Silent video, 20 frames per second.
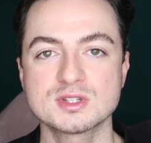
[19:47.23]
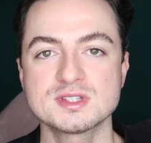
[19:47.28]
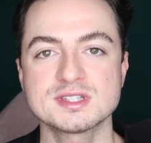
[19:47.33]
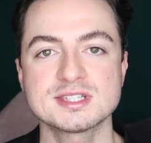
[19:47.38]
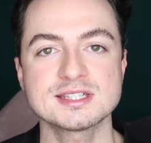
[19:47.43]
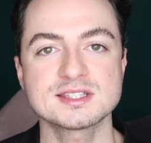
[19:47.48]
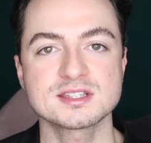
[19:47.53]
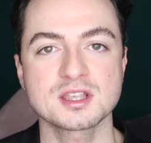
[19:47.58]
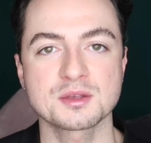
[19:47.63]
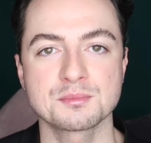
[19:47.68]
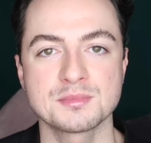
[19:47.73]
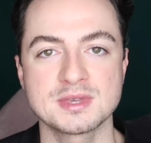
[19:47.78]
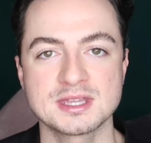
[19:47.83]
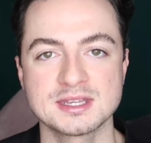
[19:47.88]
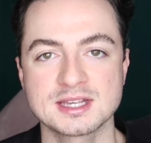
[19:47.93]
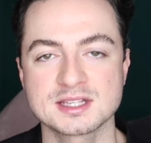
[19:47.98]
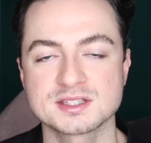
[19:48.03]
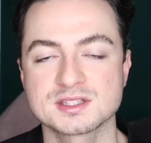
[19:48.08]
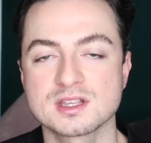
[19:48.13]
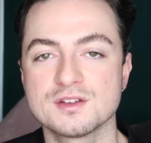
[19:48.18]
you can see
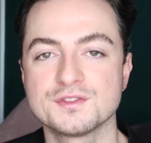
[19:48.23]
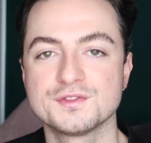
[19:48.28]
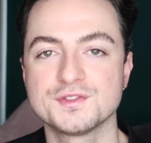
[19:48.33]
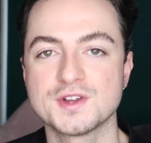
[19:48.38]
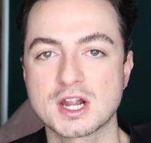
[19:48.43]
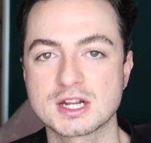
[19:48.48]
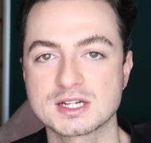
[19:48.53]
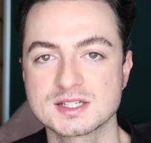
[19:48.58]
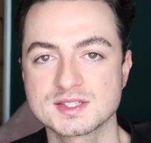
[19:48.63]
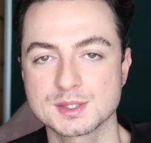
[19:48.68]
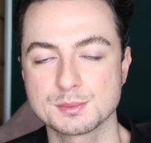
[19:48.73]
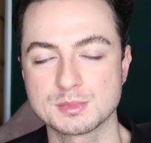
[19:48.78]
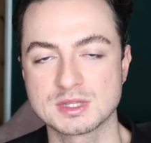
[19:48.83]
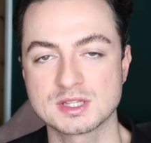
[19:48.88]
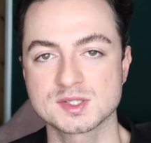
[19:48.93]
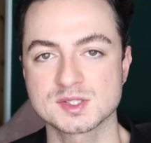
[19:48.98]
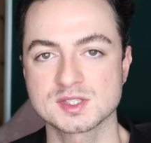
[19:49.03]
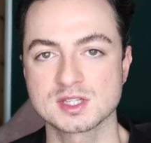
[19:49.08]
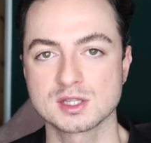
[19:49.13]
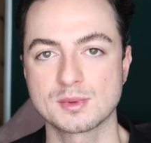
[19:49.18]
Seungmin has a very
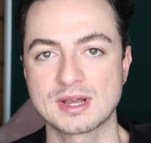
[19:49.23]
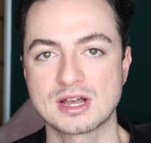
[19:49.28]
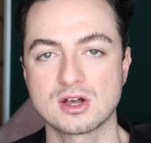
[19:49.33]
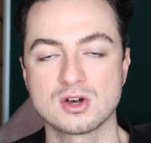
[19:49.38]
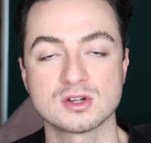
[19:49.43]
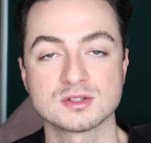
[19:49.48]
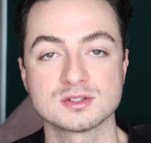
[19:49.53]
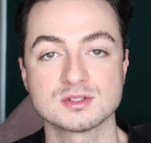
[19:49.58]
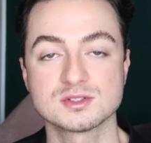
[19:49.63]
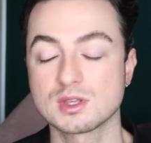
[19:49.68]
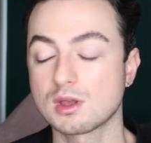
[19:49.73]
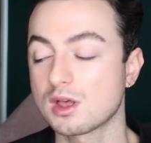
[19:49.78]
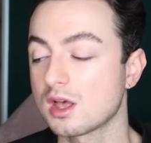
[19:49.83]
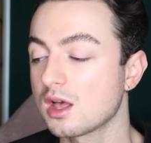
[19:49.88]
similar silhouette on to